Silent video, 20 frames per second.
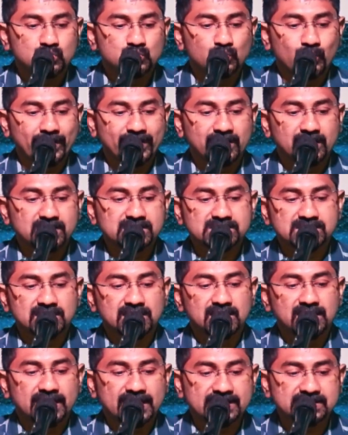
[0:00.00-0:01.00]
to
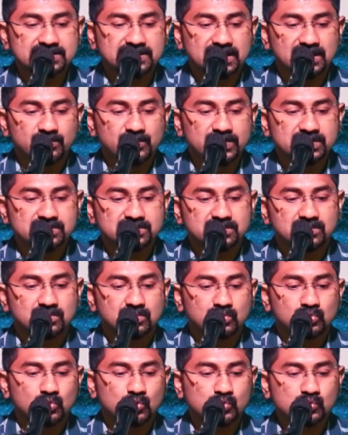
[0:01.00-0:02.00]
reconcile his
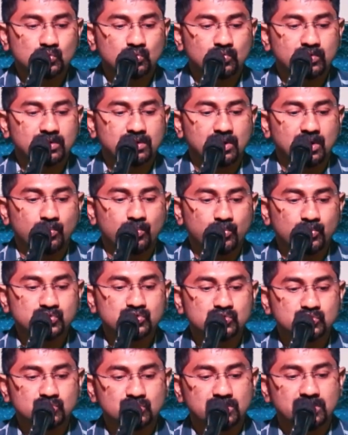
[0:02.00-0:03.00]
enemies, those who were
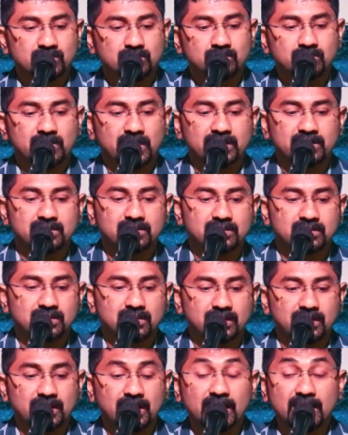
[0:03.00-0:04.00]
opposed to him and
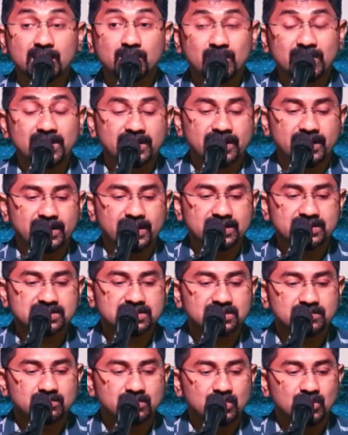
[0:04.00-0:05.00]
uh, rebelling
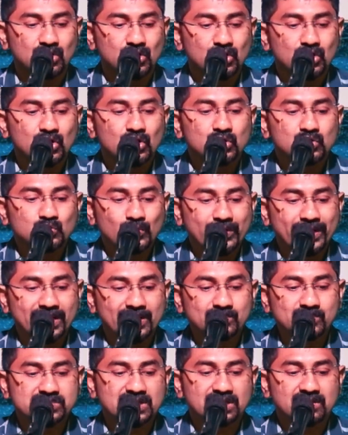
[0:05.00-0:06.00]
against him, to
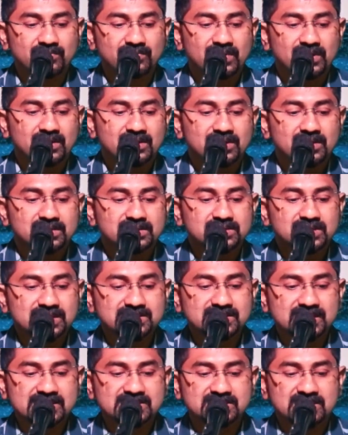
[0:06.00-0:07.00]
himself,
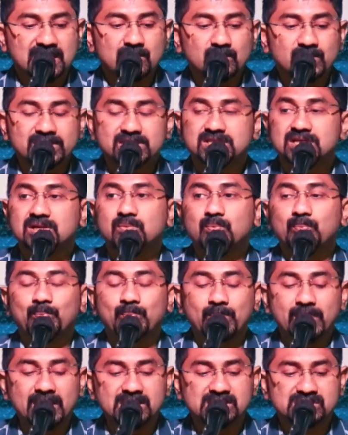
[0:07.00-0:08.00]
thus establishing
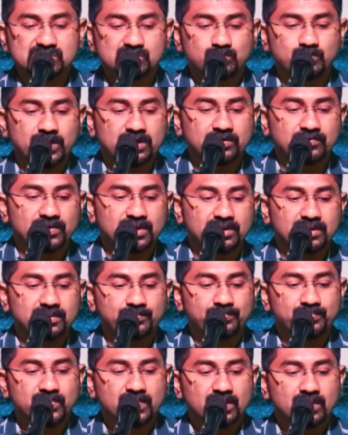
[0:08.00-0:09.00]
peace
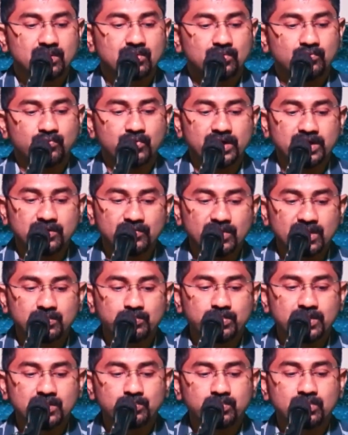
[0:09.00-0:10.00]
between forgiven
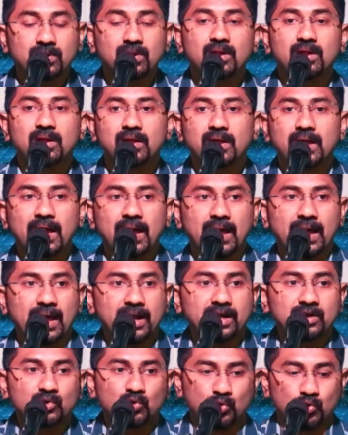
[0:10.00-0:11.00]
people
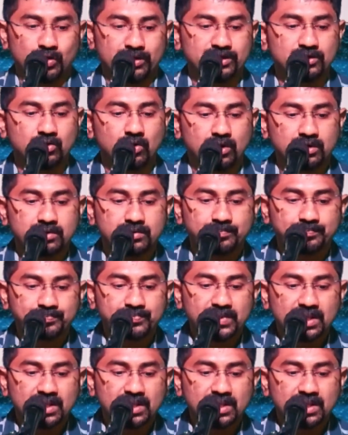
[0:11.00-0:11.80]
and holy God.